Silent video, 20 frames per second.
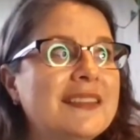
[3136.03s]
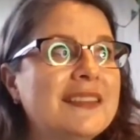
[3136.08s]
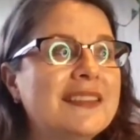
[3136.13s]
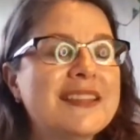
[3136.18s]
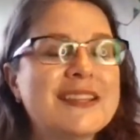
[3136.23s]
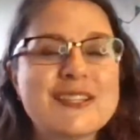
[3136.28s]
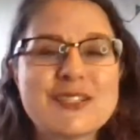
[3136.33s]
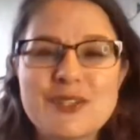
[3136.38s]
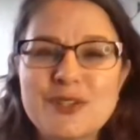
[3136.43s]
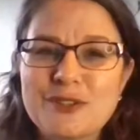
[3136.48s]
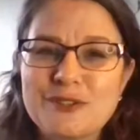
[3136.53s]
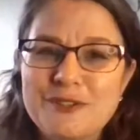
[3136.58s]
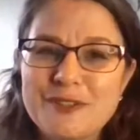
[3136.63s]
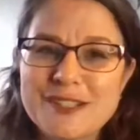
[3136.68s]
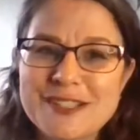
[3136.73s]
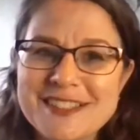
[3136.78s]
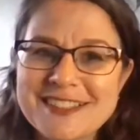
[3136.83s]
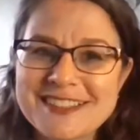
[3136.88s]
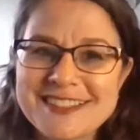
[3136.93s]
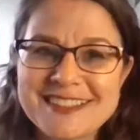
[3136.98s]
the
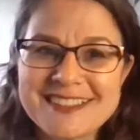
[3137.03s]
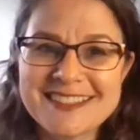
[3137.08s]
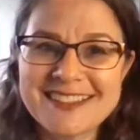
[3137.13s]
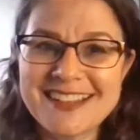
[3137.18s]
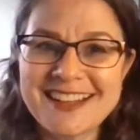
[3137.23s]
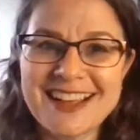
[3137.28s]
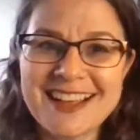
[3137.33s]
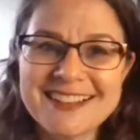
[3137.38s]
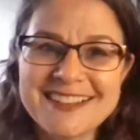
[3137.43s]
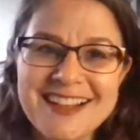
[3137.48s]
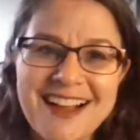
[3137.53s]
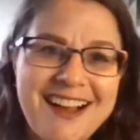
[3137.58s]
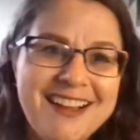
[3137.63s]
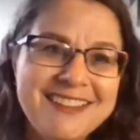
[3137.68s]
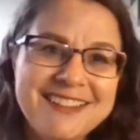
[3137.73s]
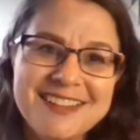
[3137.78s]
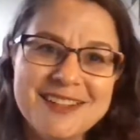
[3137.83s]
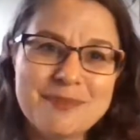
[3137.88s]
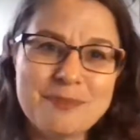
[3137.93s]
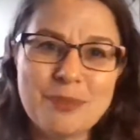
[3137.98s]
surface that I had
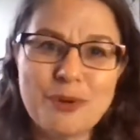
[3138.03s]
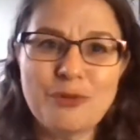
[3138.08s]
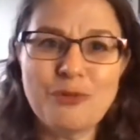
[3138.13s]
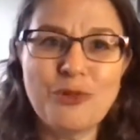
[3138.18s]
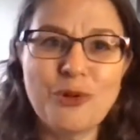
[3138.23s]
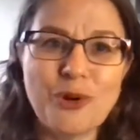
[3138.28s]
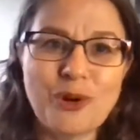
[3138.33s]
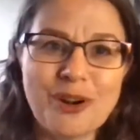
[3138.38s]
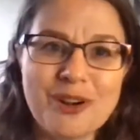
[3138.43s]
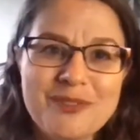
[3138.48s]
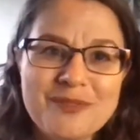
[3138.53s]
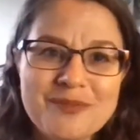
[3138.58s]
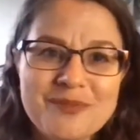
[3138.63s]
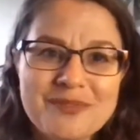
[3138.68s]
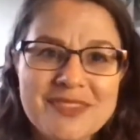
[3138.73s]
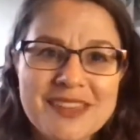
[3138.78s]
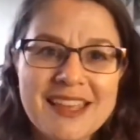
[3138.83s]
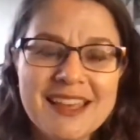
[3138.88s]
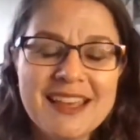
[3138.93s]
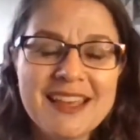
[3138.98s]
gotten at before.
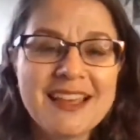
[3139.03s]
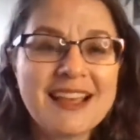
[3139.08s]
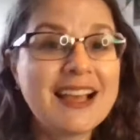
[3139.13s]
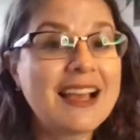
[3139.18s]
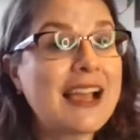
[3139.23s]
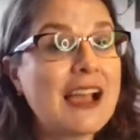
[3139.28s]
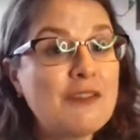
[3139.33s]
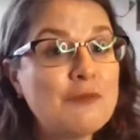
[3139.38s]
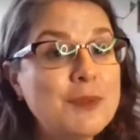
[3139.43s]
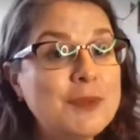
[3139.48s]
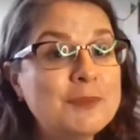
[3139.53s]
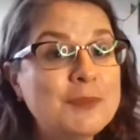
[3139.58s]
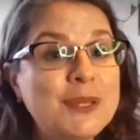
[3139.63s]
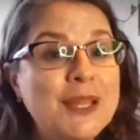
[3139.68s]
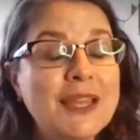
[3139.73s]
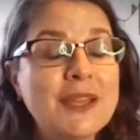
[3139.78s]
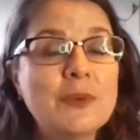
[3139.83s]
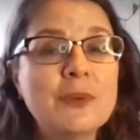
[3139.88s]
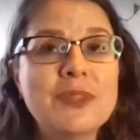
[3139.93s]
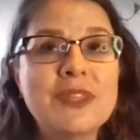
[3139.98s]
Like, I've been
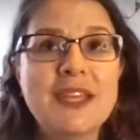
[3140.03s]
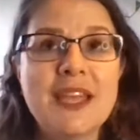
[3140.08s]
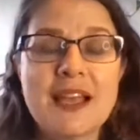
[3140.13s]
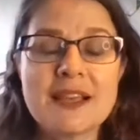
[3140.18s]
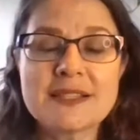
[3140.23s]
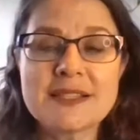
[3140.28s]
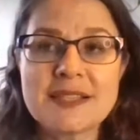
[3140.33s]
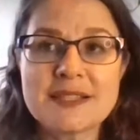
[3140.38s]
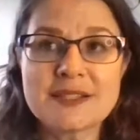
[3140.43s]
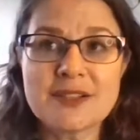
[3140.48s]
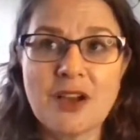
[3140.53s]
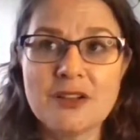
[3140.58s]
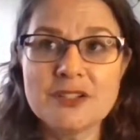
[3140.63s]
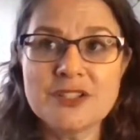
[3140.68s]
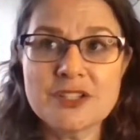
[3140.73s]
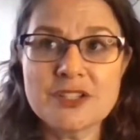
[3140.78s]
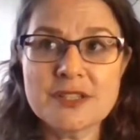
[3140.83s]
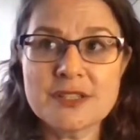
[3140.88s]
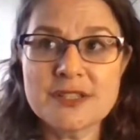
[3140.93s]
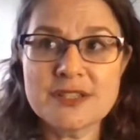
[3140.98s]
playing with the Access
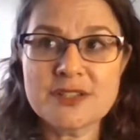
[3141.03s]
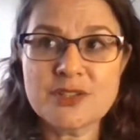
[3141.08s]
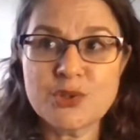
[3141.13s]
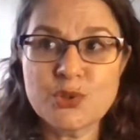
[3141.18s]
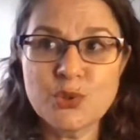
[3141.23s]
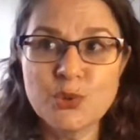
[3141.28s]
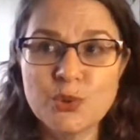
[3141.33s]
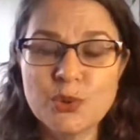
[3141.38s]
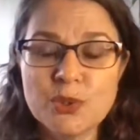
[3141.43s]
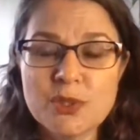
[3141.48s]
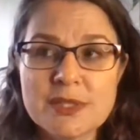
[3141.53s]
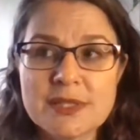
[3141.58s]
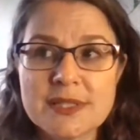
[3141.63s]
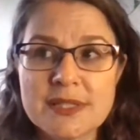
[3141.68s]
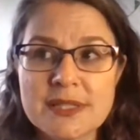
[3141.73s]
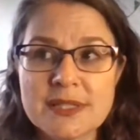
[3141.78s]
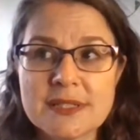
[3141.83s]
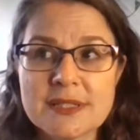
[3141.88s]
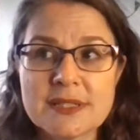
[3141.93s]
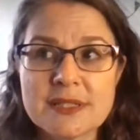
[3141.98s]
Consciousness tools
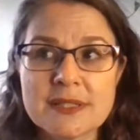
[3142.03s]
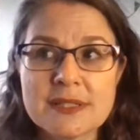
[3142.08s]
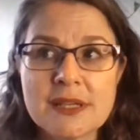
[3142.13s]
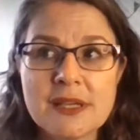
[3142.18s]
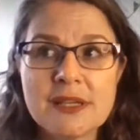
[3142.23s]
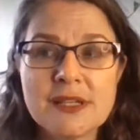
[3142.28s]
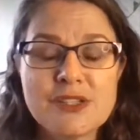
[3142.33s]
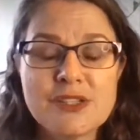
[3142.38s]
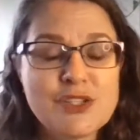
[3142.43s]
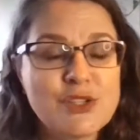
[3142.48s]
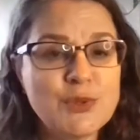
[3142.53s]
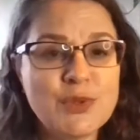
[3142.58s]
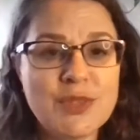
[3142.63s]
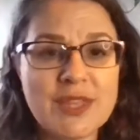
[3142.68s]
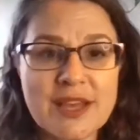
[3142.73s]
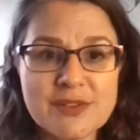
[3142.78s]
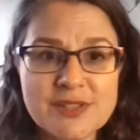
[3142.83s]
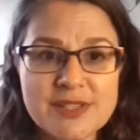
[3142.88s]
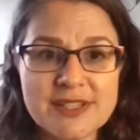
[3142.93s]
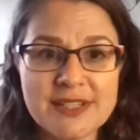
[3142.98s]
since
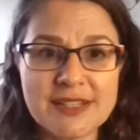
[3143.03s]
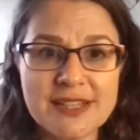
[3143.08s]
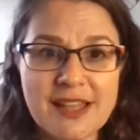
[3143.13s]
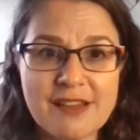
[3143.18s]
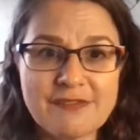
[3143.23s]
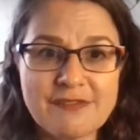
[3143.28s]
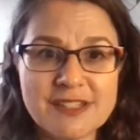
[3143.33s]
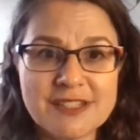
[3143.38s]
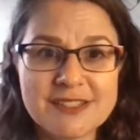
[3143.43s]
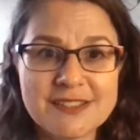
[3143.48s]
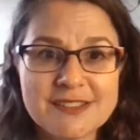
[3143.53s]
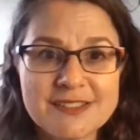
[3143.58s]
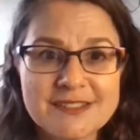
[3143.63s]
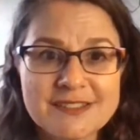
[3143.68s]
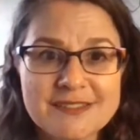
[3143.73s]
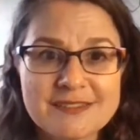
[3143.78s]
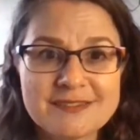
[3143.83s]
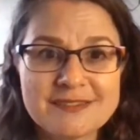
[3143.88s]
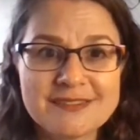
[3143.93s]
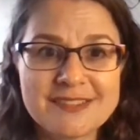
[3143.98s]
2011.
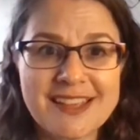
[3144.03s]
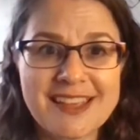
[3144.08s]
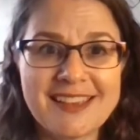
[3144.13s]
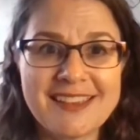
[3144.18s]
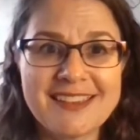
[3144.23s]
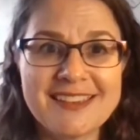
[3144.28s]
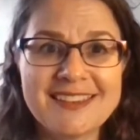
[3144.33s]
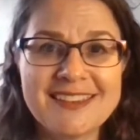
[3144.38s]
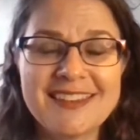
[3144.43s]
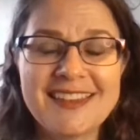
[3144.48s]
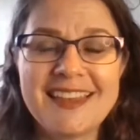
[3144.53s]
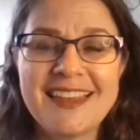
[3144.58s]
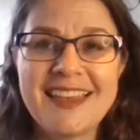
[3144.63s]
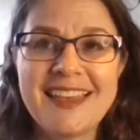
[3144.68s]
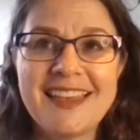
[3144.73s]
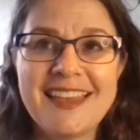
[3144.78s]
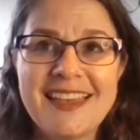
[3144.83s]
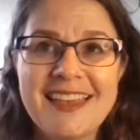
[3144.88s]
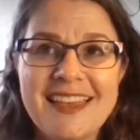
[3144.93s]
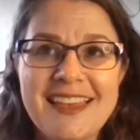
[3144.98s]
Okay?
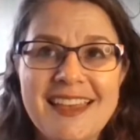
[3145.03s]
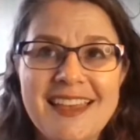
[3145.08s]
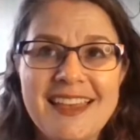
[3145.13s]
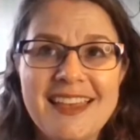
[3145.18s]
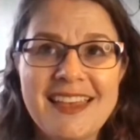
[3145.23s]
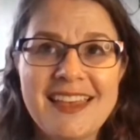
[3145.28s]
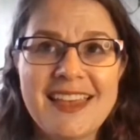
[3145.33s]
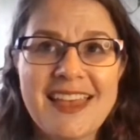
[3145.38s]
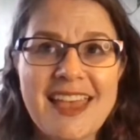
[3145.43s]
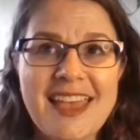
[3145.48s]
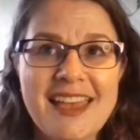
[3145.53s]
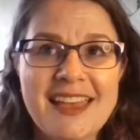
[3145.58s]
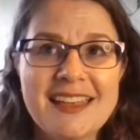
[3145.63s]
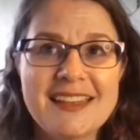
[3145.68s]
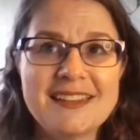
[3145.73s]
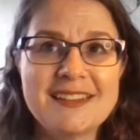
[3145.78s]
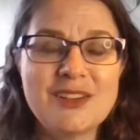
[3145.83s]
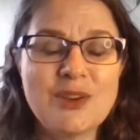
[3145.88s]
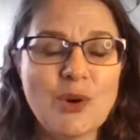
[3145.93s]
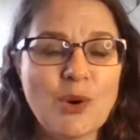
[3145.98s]

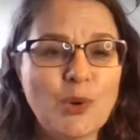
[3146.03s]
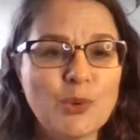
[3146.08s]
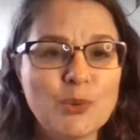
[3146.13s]
And